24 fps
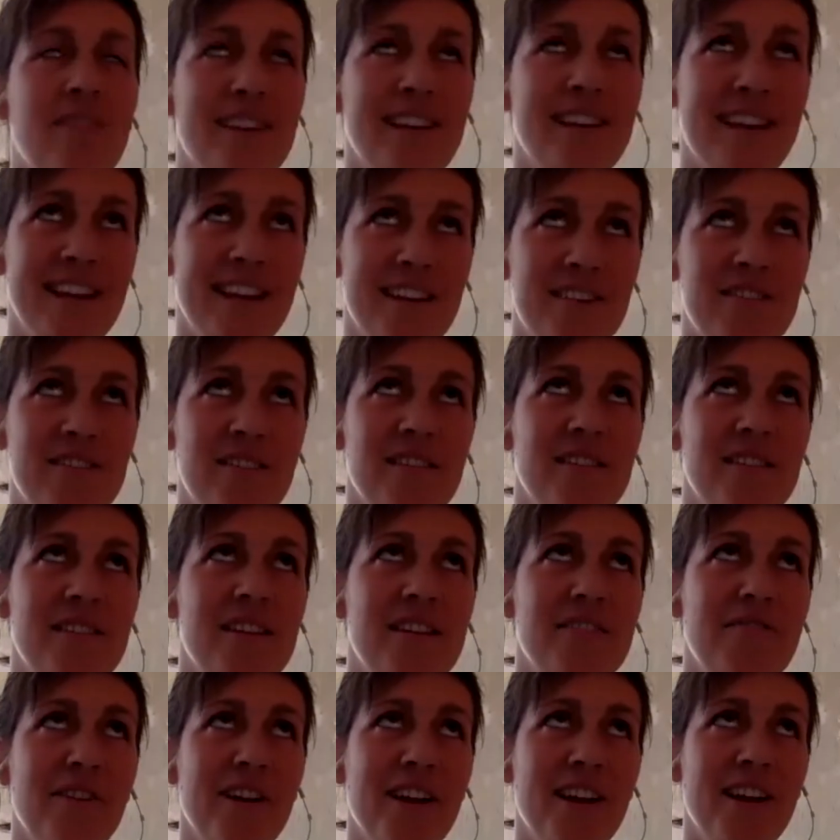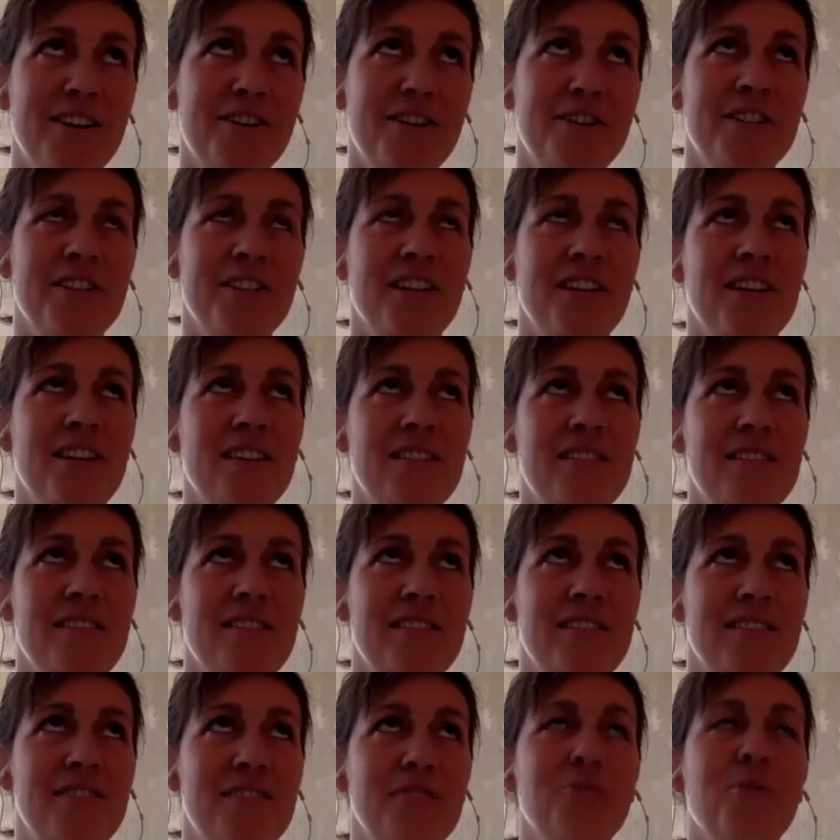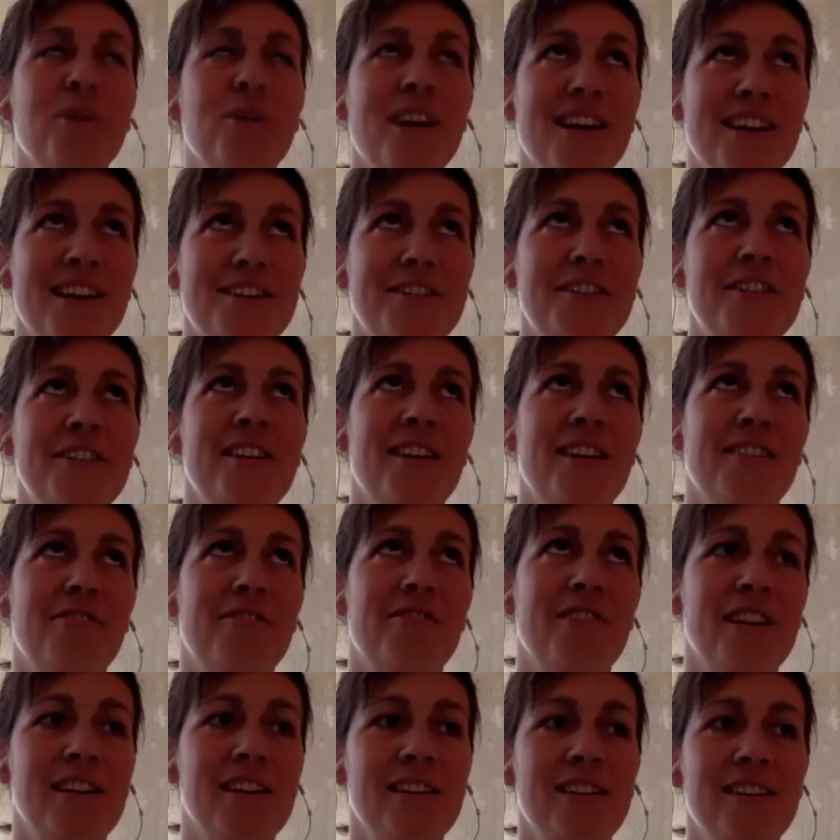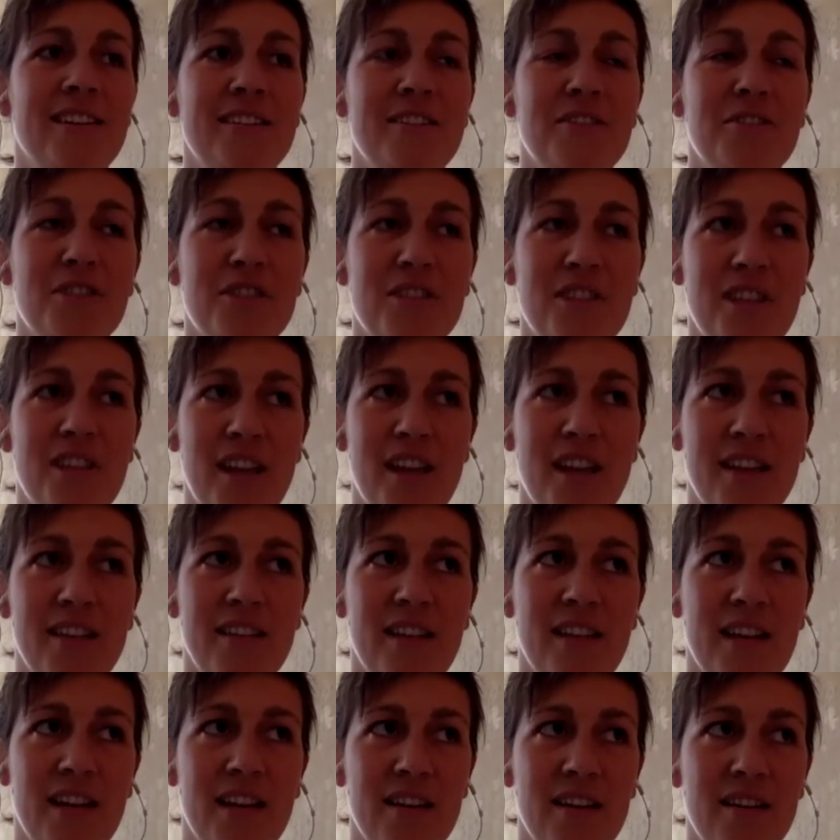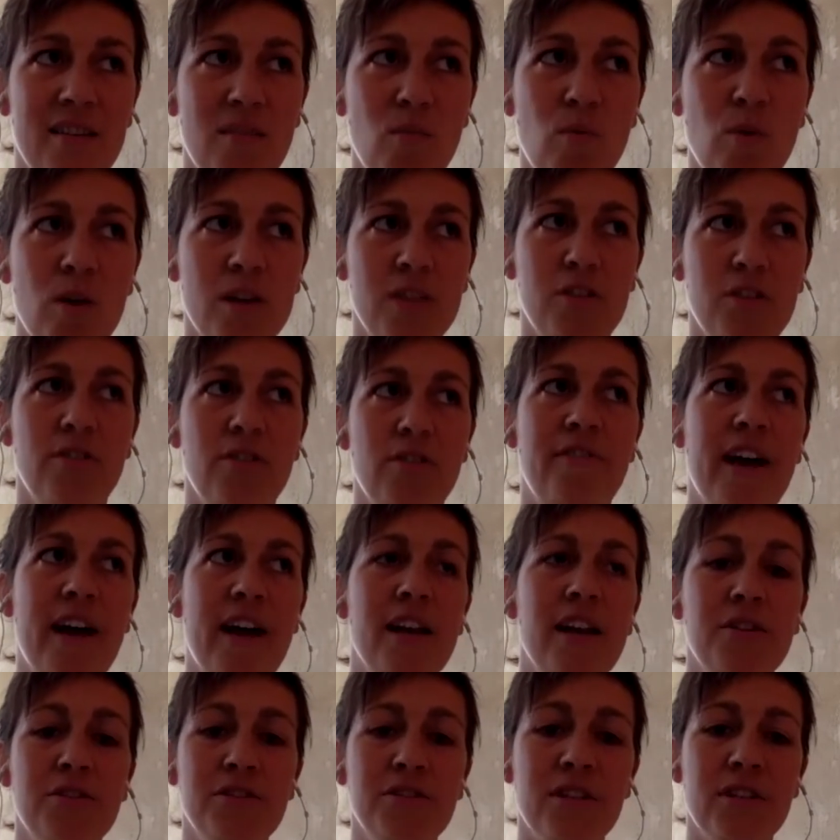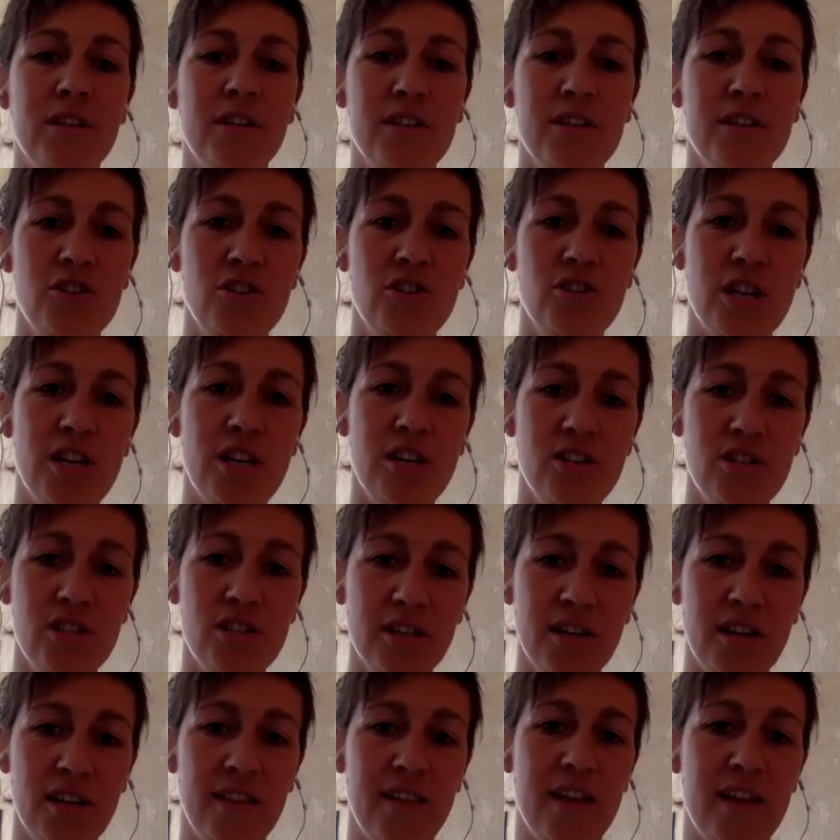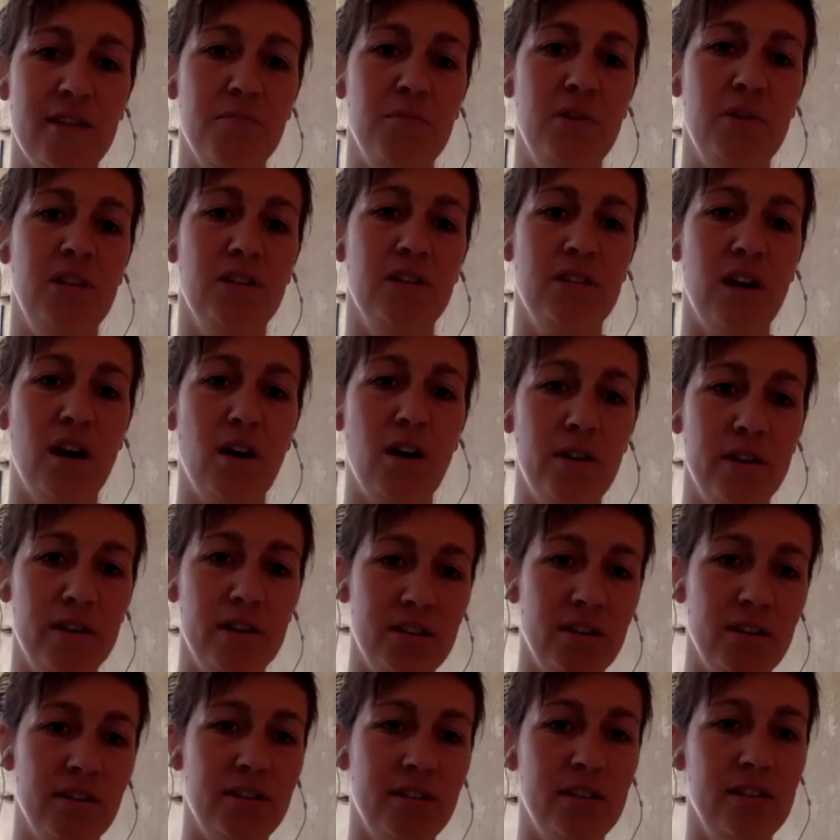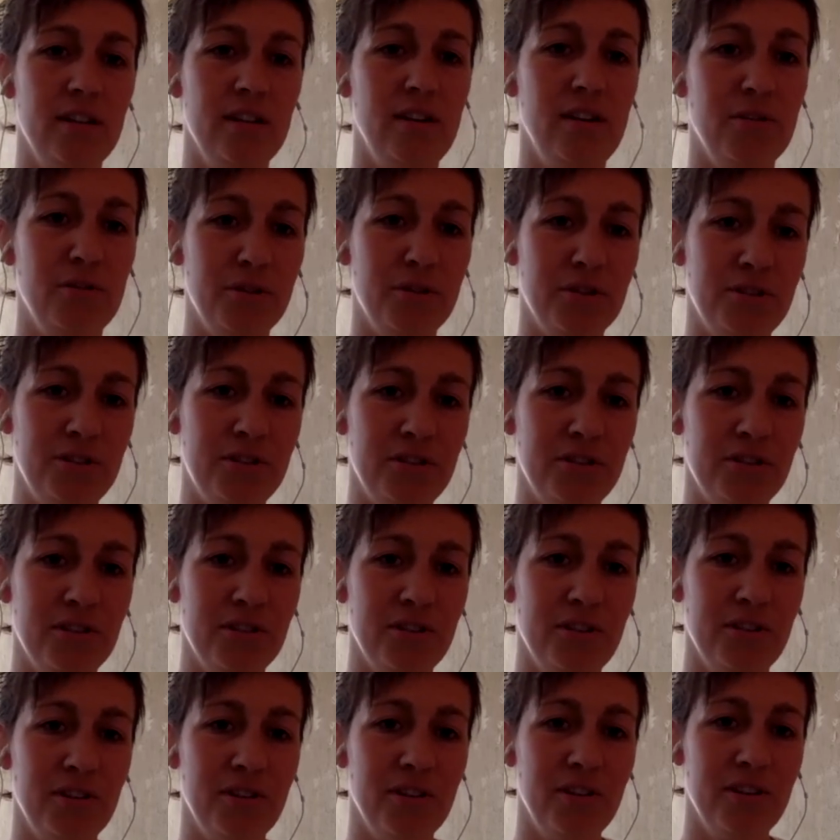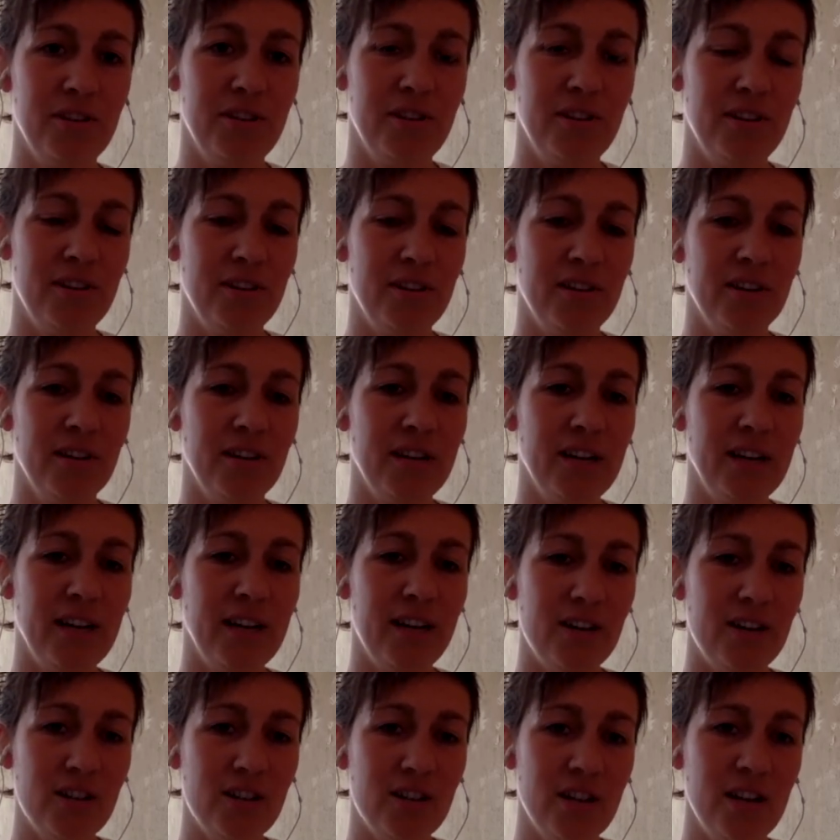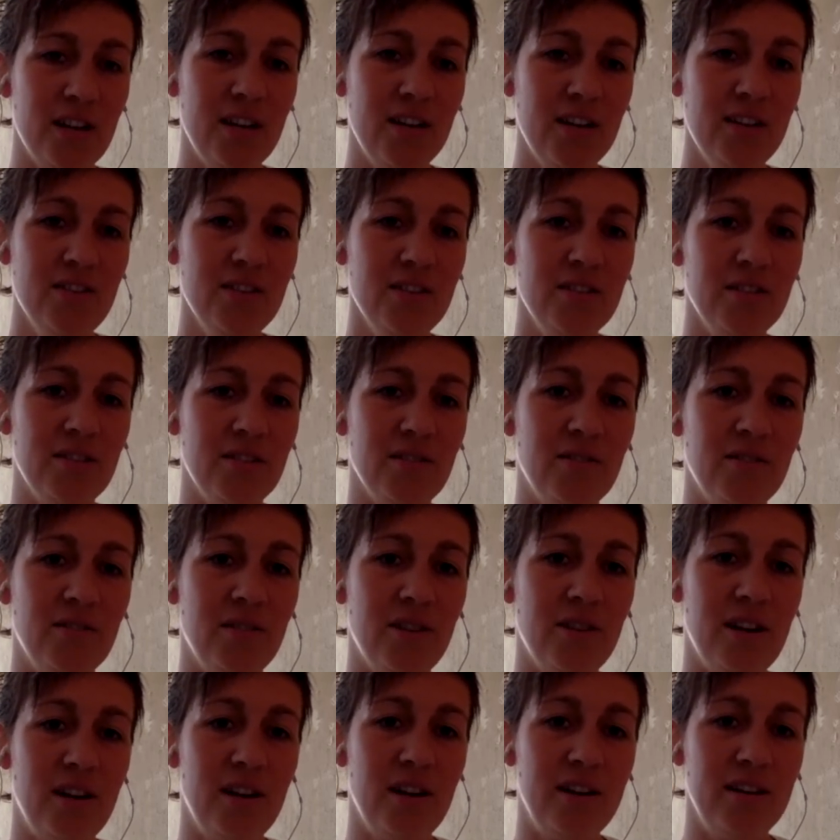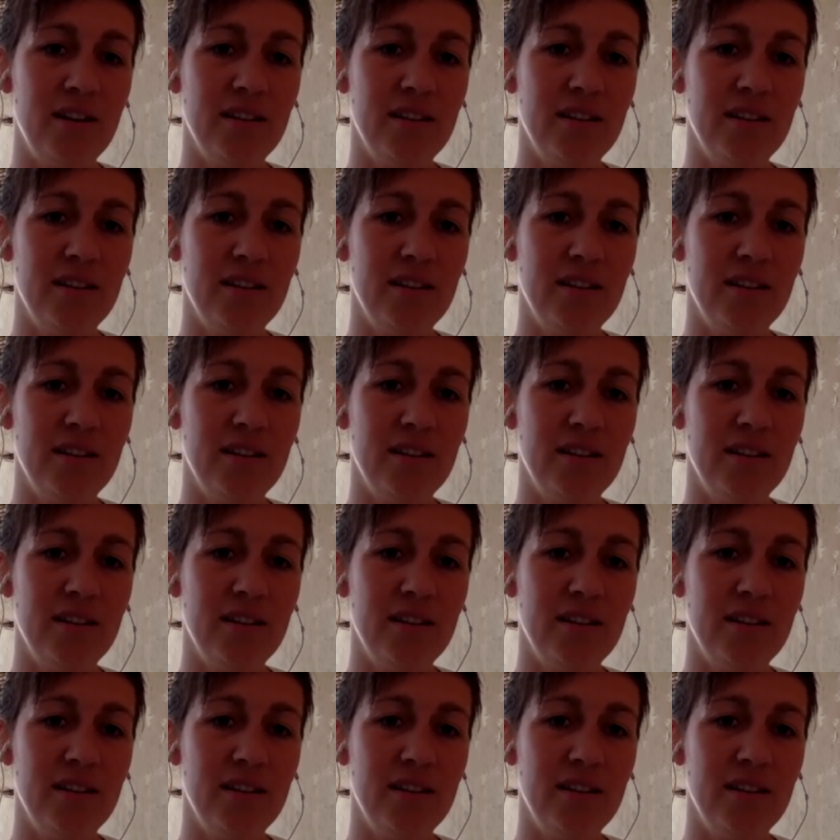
like, if I understand, do I understand correctly that you're saying like what your values are is changing, and that means how integrity looks can change, or